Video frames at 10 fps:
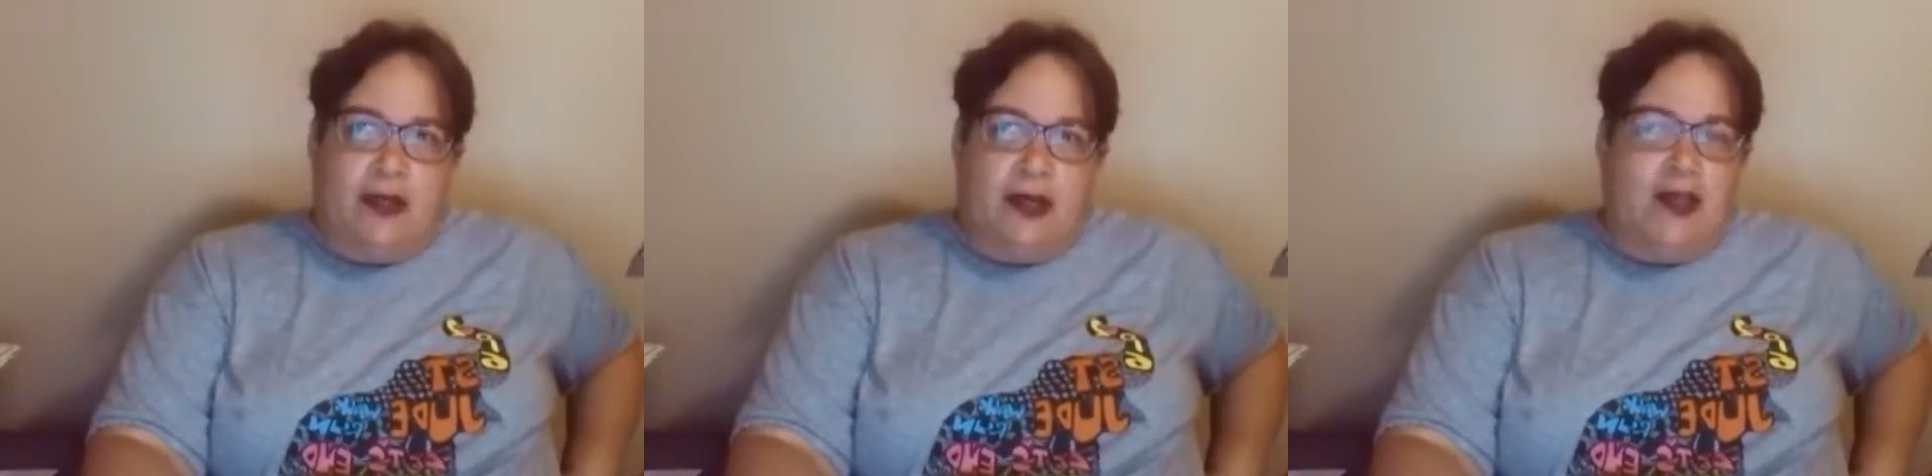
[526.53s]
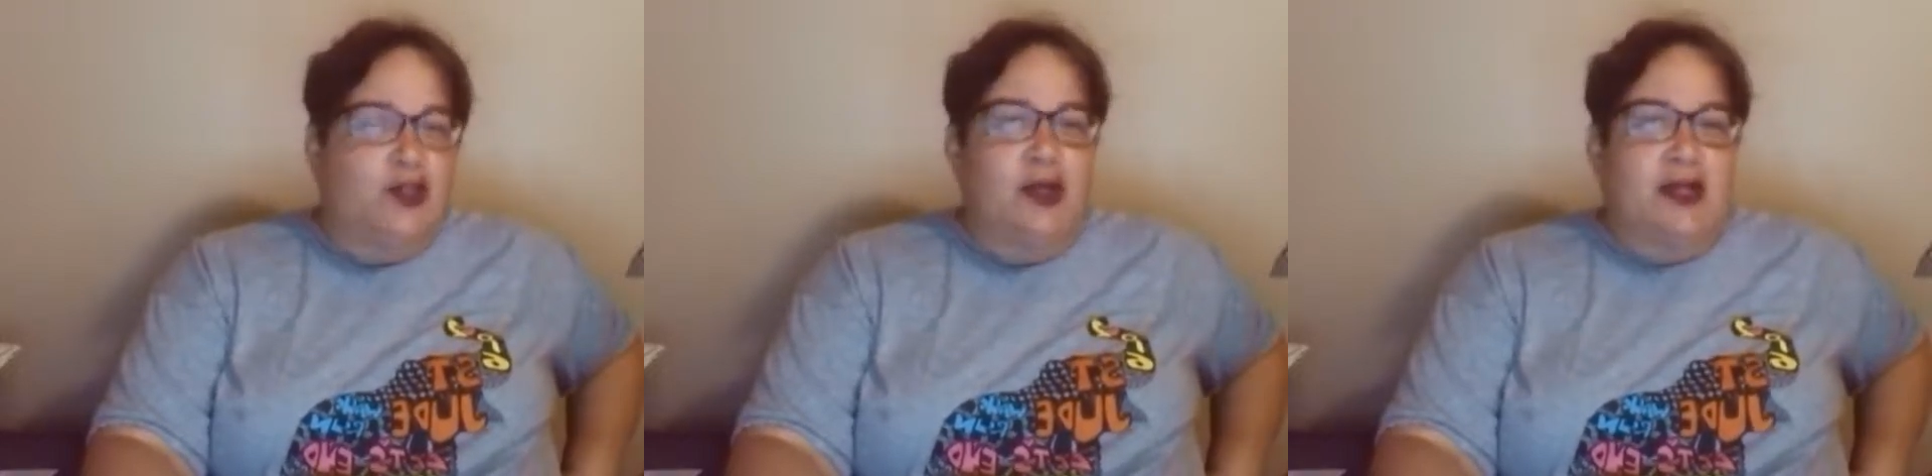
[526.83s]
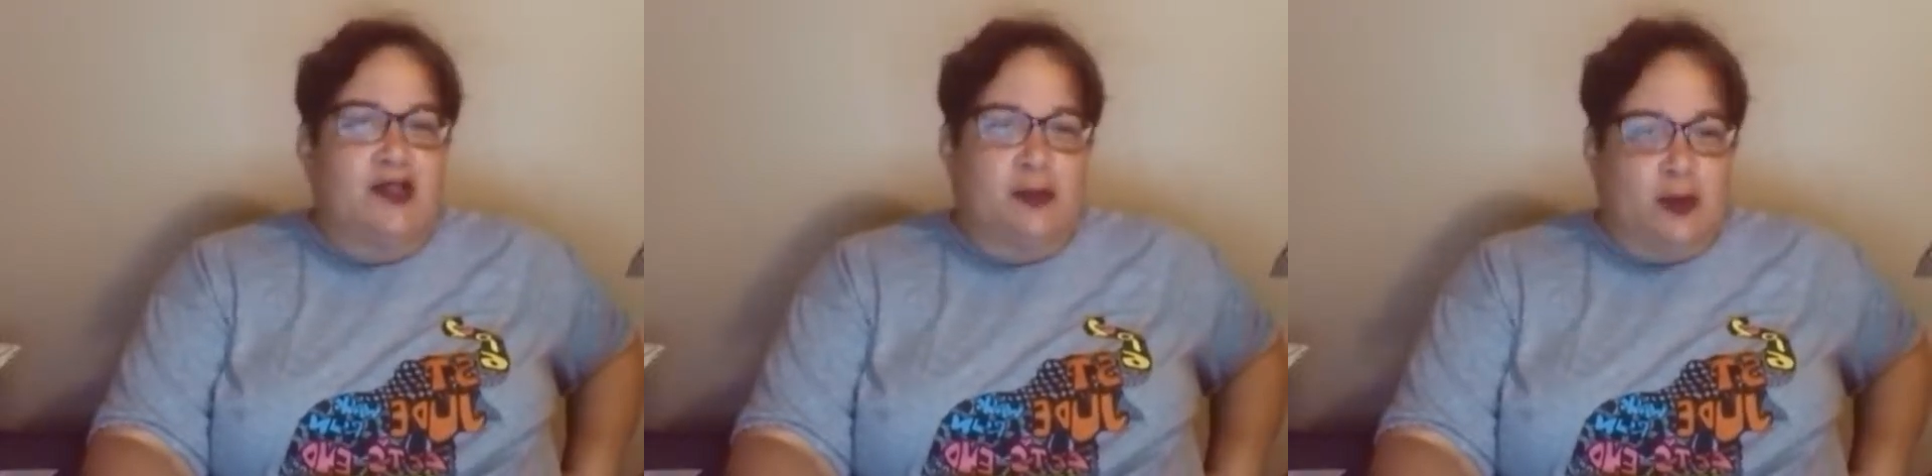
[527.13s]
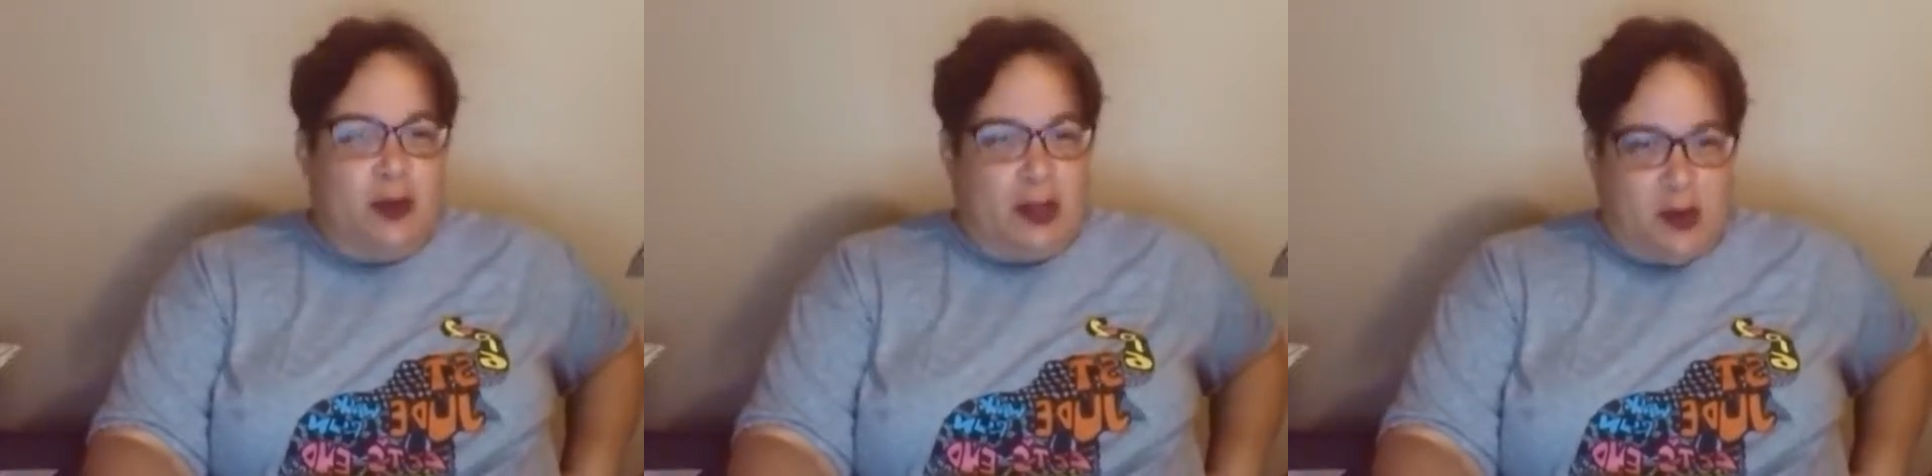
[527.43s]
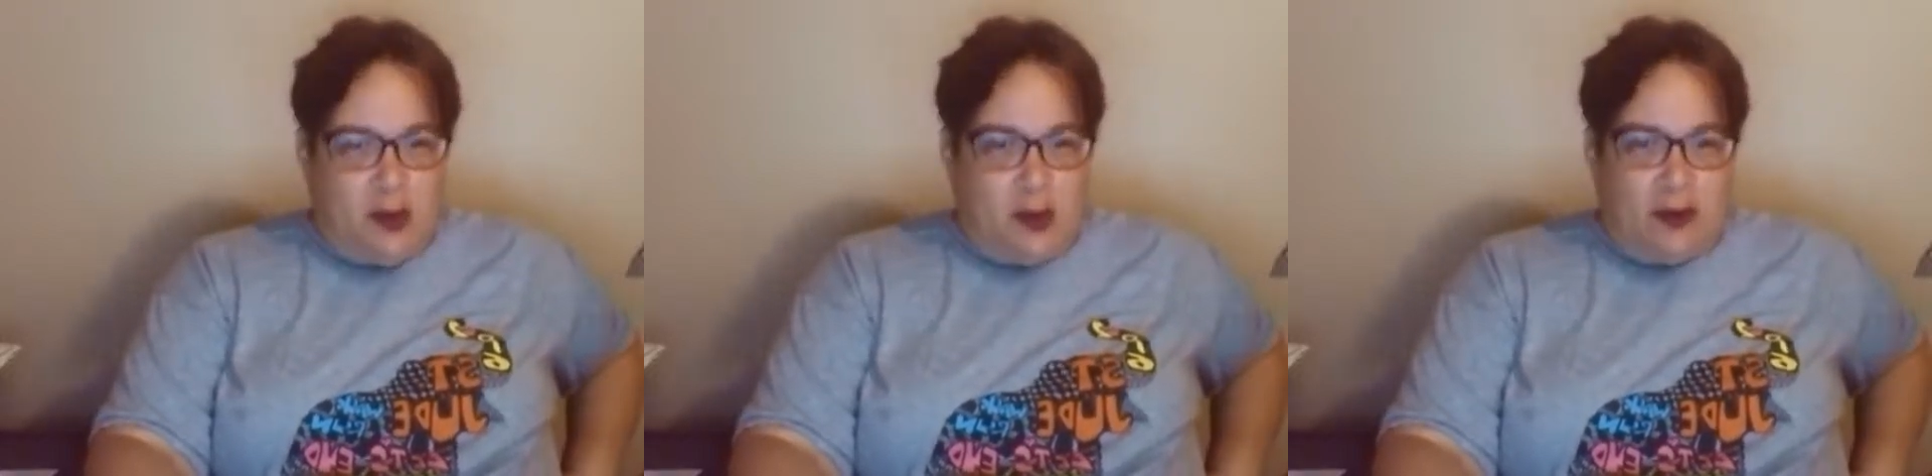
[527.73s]
Internet 2.0
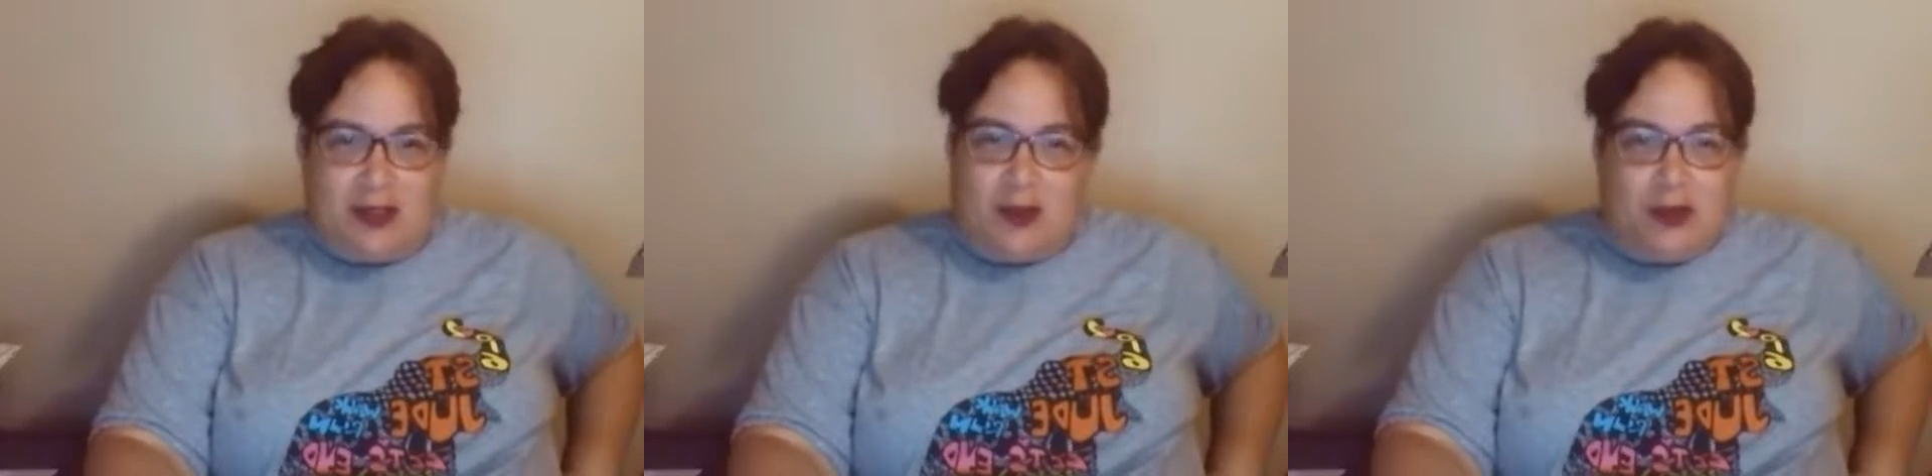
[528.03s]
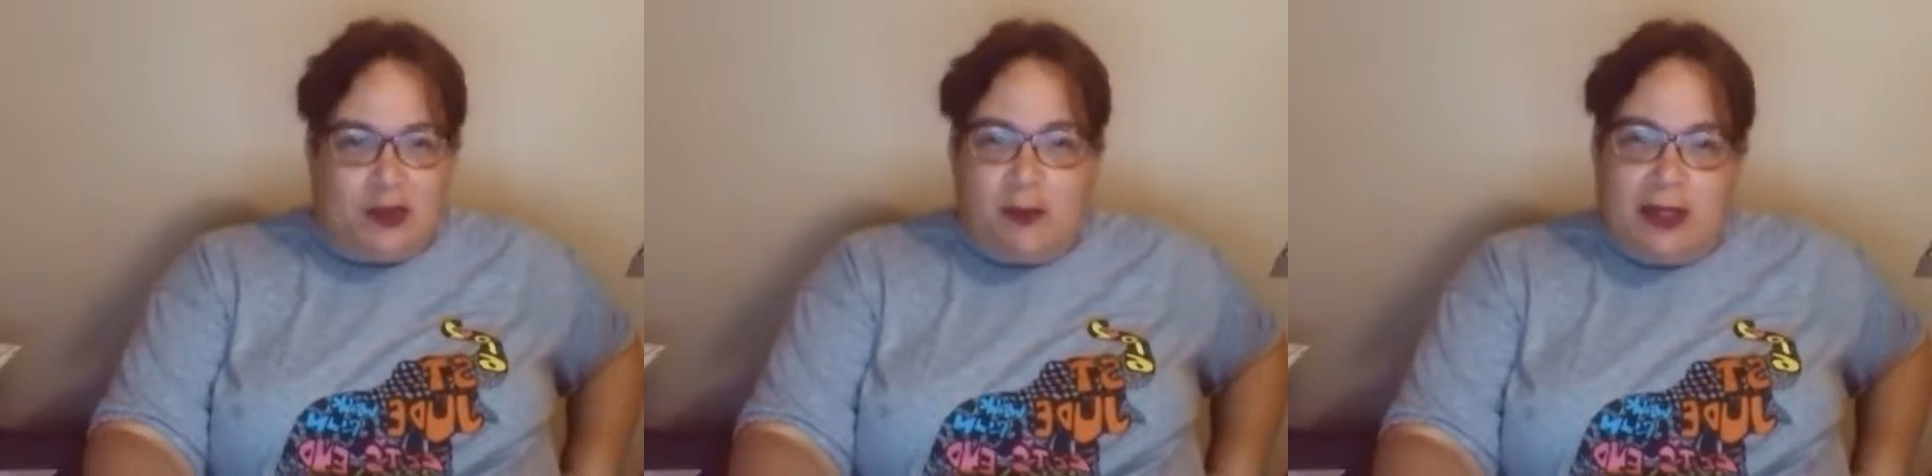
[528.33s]
or social